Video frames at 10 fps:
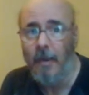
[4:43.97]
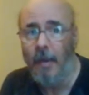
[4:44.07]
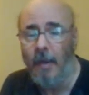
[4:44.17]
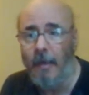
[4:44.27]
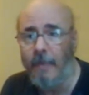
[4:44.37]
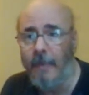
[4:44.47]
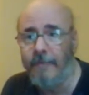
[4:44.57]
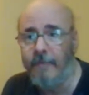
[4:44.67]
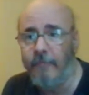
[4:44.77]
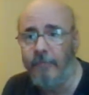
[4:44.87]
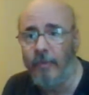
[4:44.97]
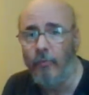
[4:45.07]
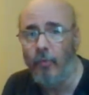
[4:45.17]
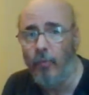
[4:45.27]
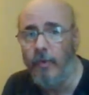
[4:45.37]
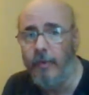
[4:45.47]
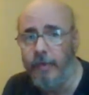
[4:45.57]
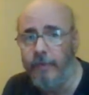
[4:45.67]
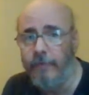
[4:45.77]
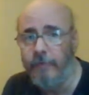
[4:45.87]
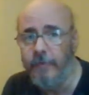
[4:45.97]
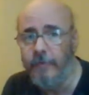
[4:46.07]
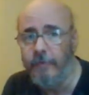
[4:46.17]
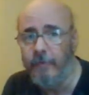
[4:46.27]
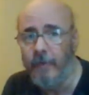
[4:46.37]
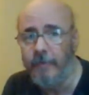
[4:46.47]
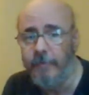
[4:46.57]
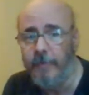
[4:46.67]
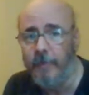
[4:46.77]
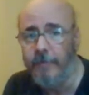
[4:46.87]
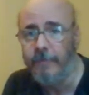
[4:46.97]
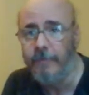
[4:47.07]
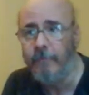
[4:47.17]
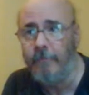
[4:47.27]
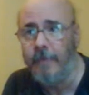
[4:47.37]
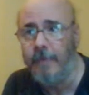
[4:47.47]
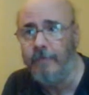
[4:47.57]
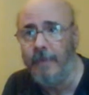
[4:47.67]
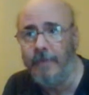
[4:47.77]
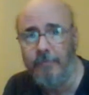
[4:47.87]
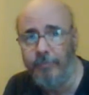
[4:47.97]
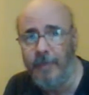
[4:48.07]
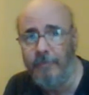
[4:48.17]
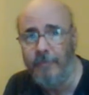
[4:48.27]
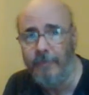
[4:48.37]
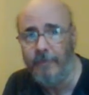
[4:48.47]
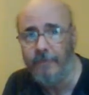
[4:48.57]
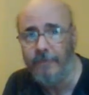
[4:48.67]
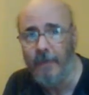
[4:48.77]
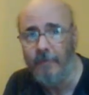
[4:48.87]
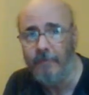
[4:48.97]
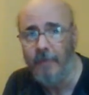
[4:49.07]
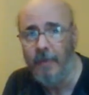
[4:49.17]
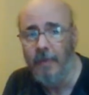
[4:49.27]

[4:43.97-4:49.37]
That's something that really needs to be stressed, because some kids like to play with this stuff